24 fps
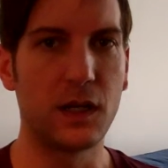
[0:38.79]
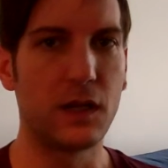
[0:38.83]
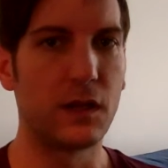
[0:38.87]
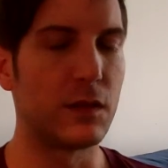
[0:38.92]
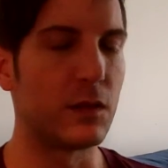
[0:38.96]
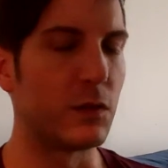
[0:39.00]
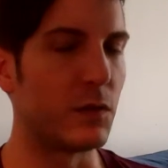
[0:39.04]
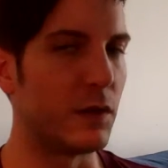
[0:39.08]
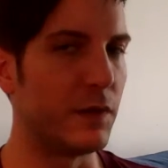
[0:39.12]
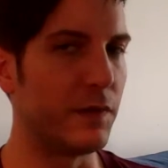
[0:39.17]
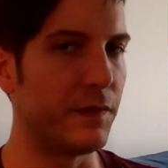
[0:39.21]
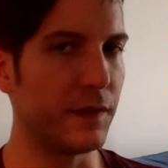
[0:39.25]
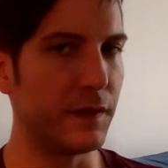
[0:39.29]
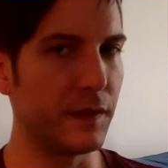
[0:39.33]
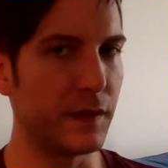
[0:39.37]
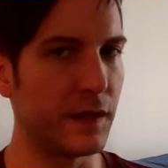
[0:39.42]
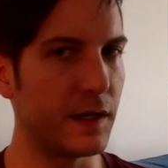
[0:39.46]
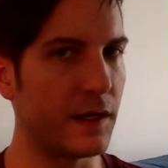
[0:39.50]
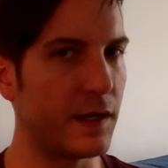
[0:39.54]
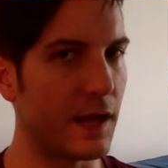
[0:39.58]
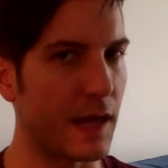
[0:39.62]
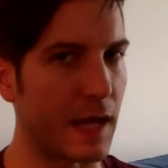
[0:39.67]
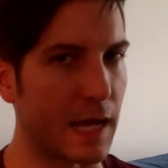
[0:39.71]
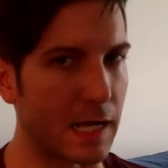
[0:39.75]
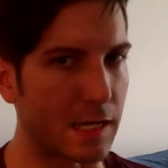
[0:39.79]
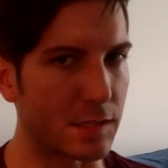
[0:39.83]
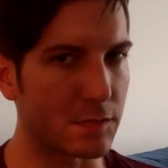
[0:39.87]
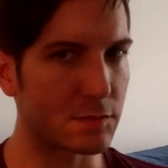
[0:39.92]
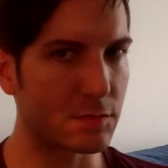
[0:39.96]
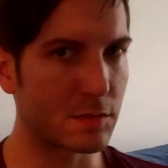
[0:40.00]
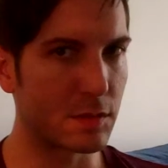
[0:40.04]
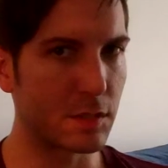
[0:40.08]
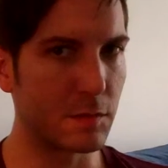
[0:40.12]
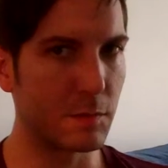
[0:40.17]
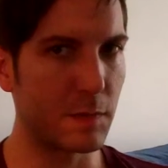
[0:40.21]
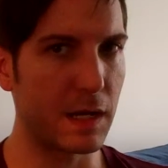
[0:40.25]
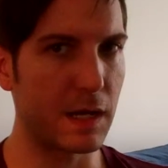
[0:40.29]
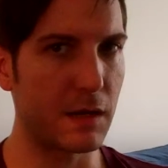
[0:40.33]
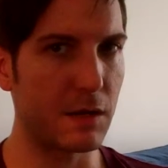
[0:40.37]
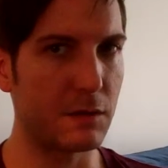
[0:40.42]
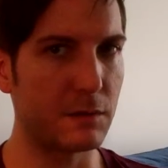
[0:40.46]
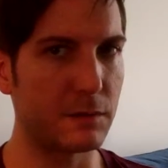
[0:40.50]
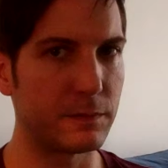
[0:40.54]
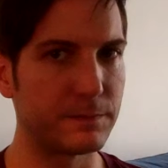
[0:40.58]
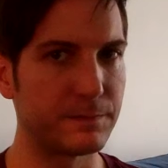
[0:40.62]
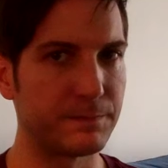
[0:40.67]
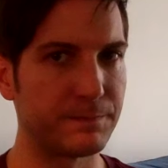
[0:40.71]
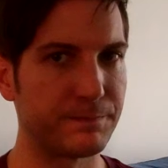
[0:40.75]
The one thing they didn't ask her
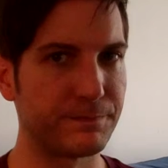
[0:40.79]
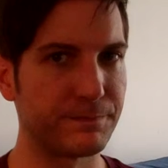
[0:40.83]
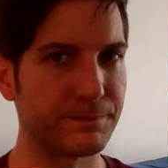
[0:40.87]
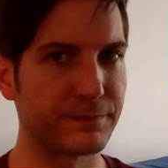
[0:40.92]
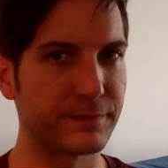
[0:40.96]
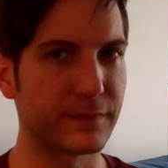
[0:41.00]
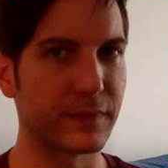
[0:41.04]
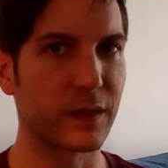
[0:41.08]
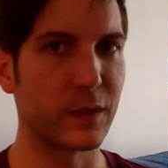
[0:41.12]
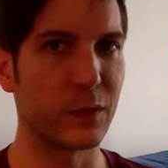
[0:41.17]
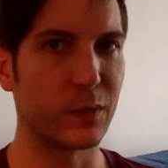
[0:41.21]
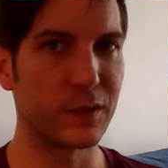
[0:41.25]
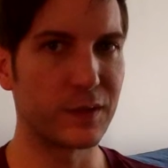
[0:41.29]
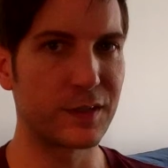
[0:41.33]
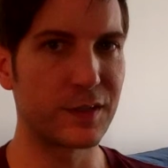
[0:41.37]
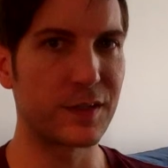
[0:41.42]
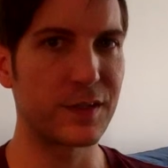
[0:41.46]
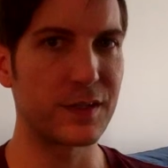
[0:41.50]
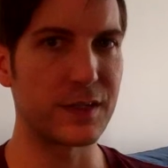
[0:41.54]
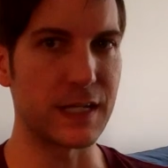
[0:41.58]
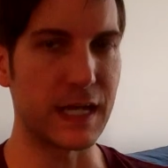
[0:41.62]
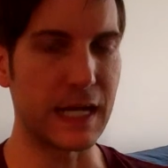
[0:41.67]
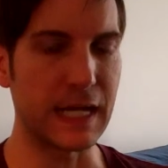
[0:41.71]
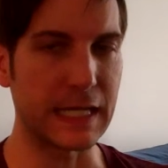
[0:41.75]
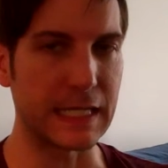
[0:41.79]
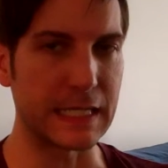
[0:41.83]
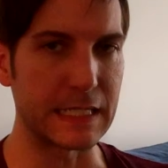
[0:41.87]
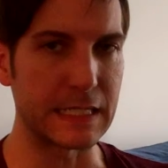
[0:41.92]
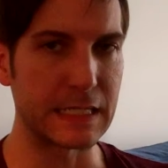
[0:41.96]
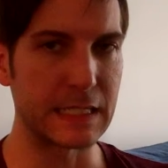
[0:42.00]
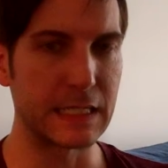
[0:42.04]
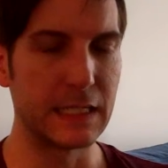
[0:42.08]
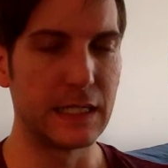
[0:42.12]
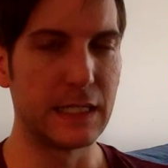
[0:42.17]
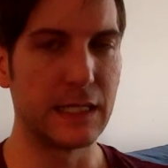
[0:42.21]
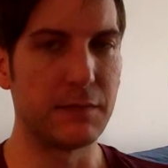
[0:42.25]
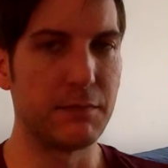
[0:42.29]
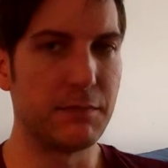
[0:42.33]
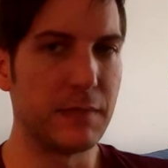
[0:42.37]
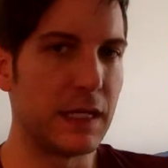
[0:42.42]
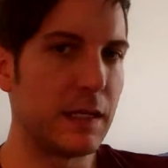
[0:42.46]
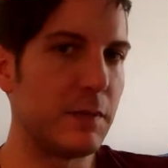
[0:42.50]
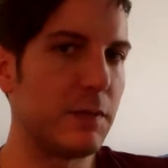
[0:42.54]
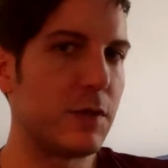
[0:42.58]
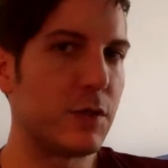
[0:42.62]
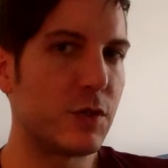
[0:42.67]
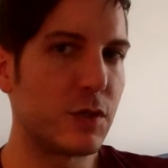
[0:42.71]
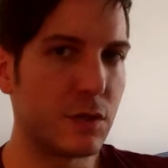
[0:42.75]
about was her diet.
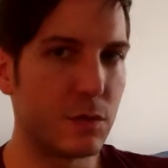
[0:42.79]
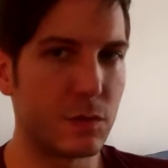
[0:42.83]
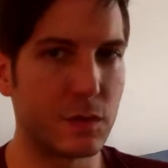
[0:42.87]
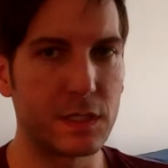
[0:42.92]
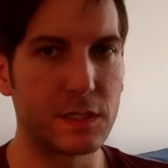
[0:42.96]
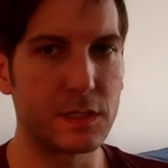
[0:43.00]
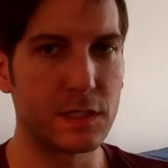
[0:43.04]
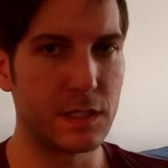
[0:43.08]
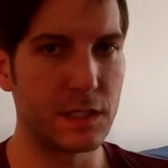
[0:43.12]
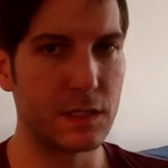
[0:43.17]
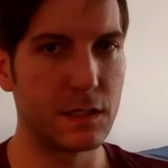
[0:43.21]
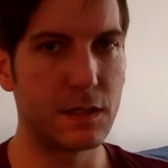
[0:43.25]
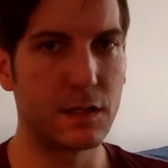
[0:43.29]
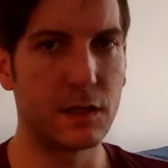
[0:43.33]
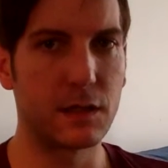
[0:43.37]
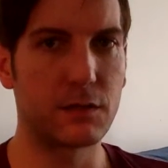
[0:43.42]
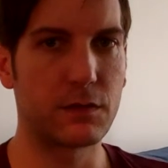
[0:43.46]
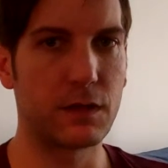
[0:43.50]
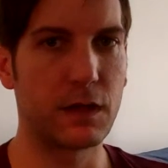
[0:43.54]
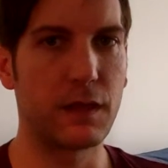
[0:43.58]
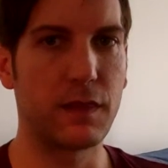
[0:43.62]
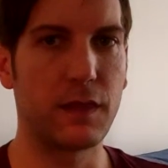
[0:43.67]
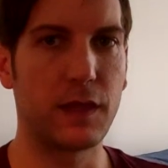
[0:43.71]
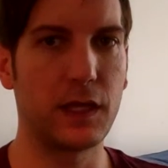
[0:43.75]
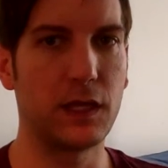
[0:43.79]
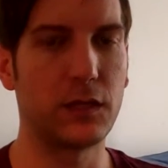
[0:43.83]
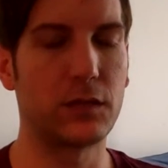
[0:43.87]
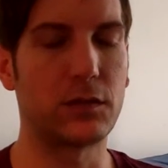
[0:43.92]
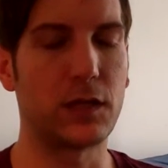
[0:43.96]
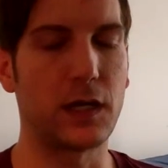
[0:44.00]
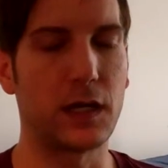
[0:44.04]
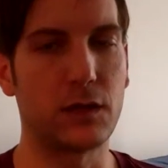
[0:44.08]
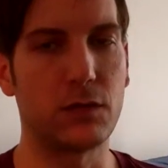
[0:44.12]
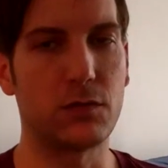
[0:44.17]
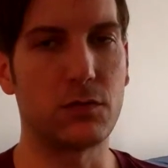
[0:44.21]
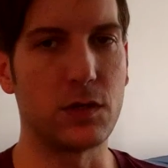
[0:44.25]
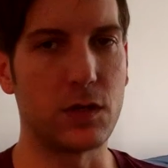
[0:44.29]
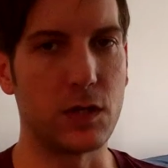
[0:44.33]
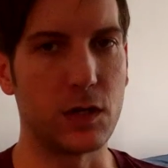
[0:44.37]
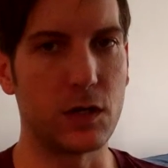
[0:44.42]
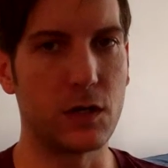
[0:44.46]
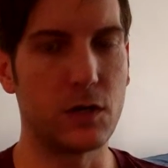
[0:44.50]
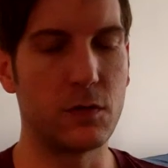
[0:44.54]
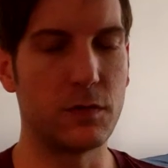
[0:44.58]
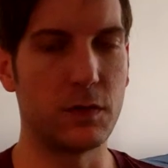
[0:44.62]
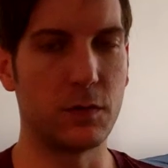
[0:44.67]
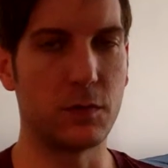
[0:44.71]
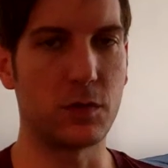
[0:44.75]
Maybe she was eating all the right things, I don't
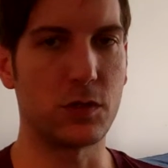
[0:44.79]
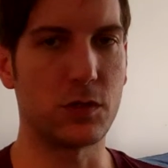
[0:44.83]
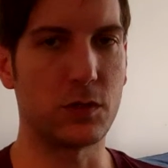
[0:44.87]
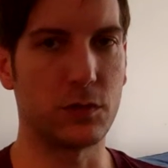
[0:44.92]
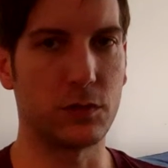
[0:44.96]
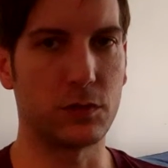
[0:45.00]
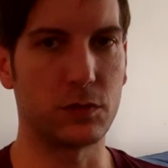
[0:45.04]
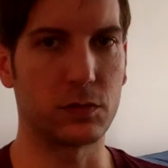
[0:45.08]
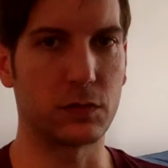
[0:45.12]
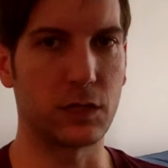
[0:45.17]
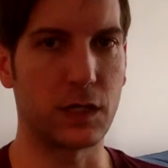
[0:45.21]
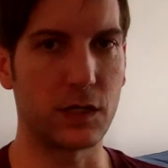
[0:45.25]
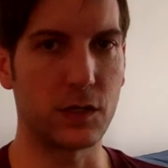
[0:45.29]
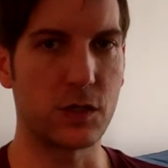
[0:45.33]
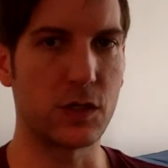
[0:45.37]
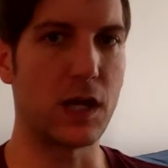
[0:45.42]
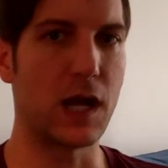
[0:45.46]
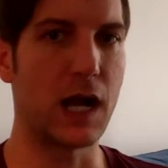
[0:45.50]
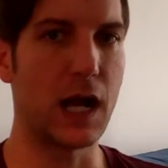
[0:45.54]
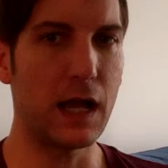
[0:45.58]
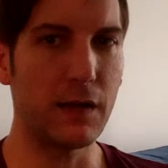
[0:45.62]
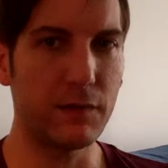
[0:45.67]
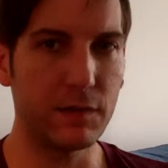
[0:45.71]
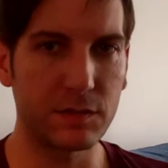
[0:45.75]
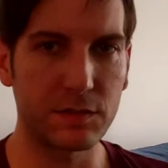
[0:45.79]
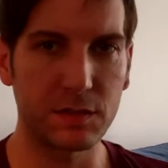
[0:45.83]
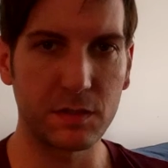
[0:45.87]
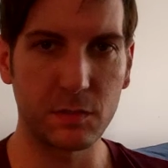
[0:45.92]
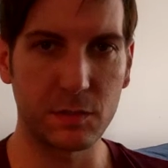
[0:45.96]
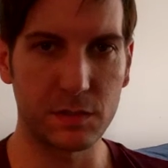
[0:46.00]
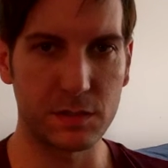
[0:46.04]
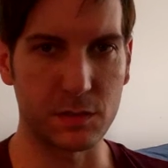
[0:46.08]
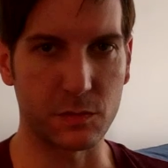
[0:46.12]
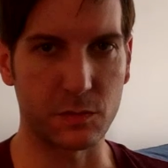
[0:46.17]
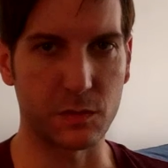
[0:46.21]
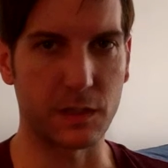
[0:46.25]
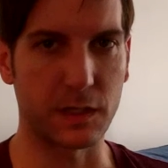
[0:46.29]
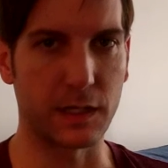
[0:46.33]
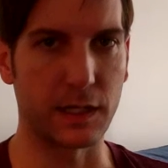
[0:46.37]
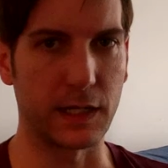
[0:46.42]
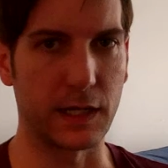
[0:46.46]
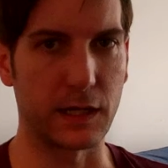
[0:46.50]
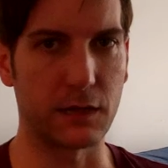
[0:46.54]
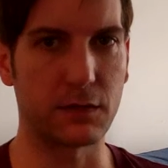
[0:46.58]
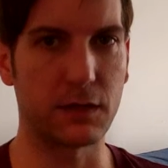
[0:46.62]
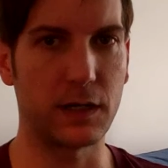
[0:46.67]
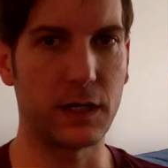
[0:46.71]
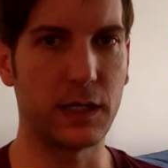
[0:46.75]
know. Maybe she obviously wasn't working
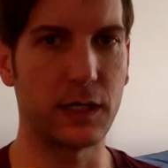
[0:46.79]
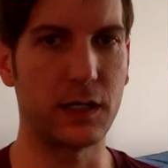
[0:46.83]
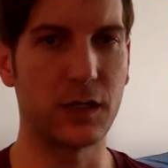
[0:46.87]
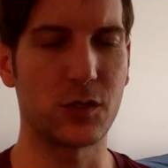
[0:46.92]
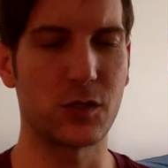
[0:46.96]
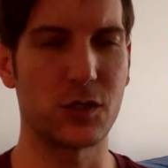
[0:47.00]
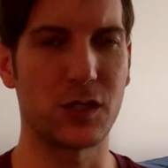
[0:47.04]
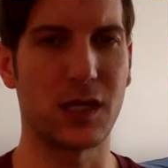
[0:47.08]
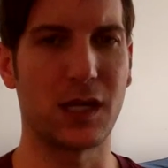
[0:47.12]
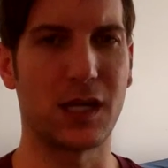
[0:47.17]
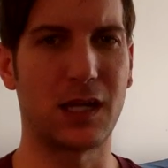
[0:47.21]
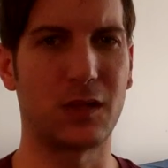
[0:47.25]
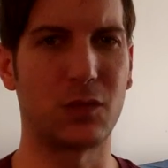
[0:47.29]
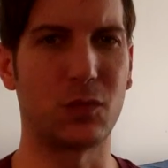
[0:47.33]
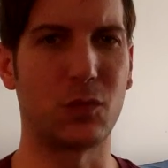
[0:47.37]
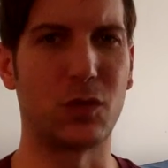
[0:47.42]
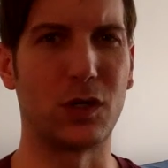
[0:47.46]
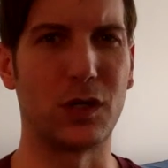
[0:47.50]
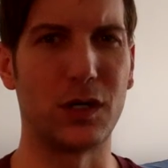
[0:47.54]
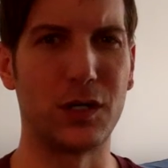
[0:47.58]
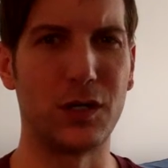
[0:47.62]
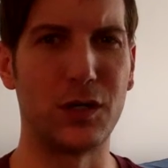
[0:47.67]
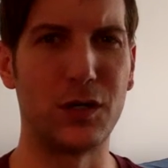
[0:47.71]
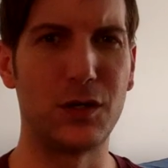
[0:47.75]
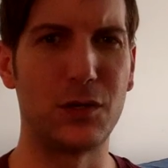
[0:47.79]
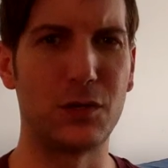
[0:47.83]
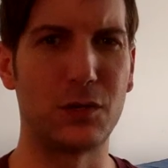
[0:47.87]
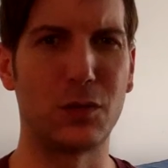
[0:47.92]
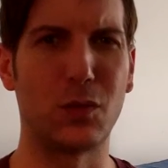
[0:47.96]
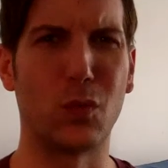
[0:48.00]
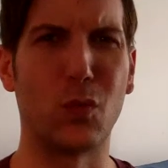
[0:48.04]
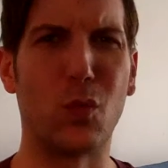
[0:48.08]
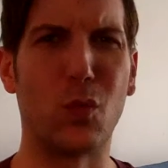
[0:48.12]
out right because she had one